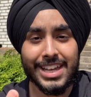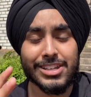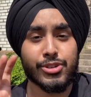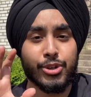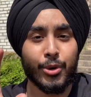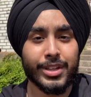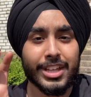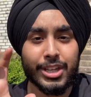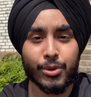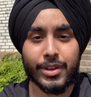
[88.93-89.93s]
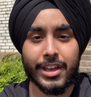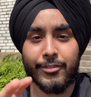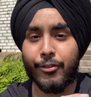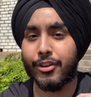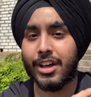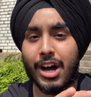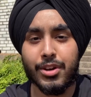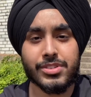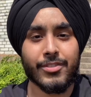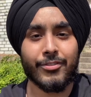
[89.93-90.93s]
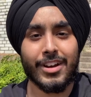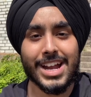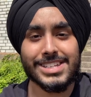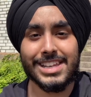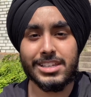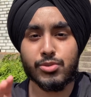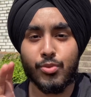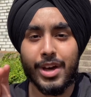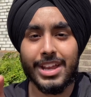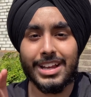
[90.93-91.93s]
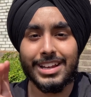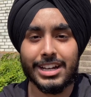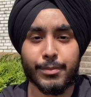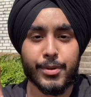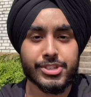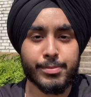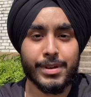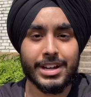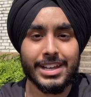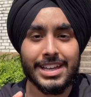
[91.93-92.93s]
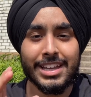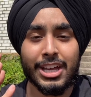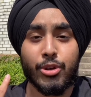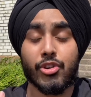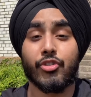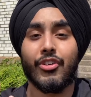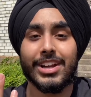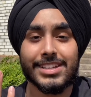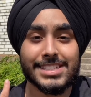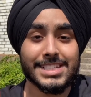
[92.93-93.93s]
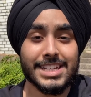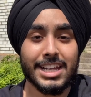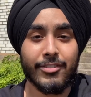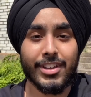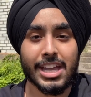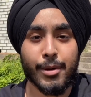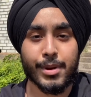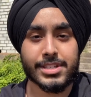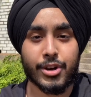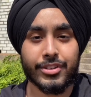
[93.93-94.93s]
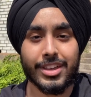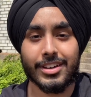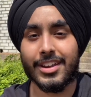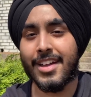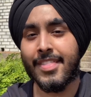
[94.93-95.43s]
As you know, in the UK, for the house and flats, there is very little possibility you can find the CCTV cameras out there.